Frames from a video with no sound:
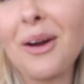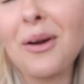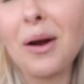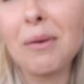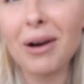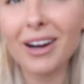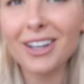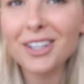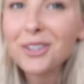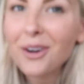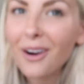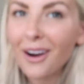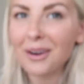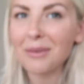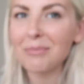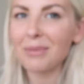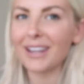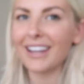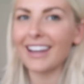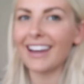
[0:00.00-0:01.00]
know. Am I
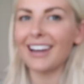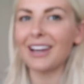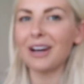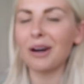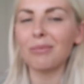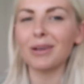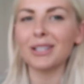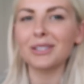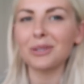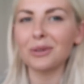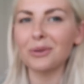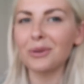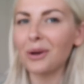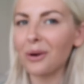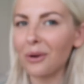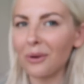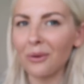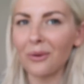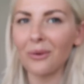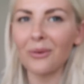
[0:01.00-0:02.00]
trying to be a little bit too
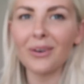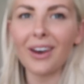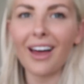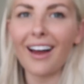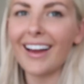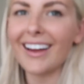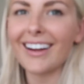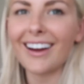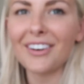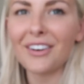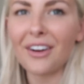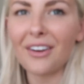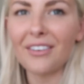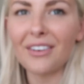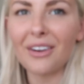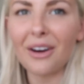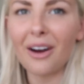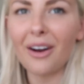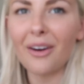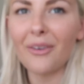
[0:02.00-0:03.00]
cool? Like, I
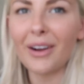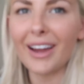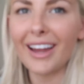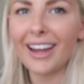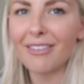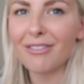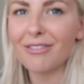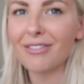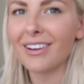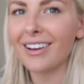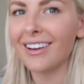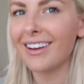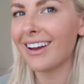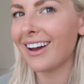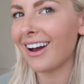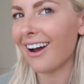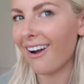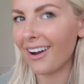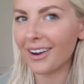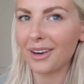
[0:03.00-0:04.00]
don't know if
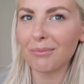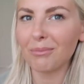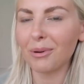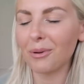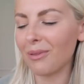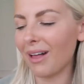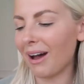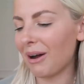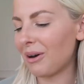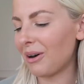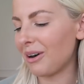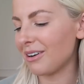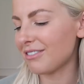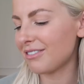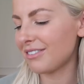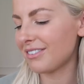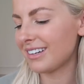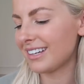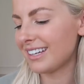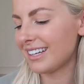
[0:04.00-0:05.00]
I can pull that
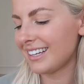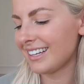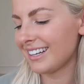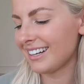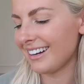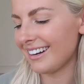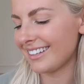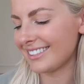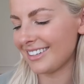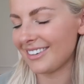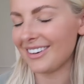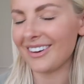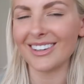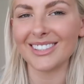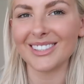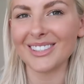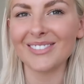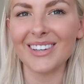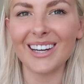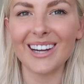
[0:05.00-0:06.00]
off. I don't know,
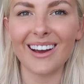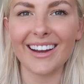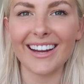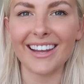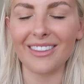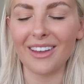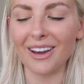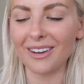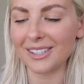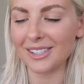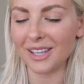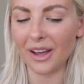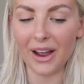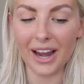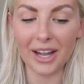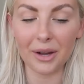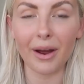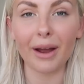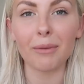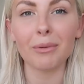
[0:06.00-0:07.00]
I do really like it though. So
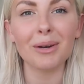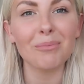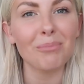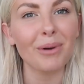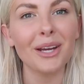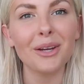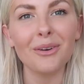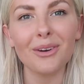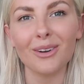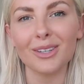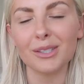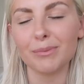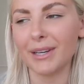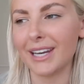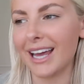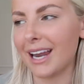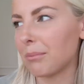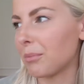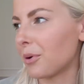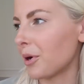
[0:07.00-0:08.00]
anyway, I'm gonna bring you along to my
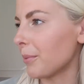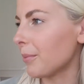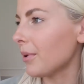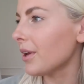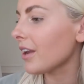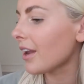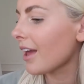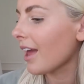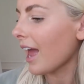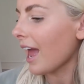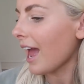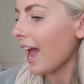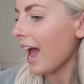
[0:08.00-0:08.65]
nail appointment.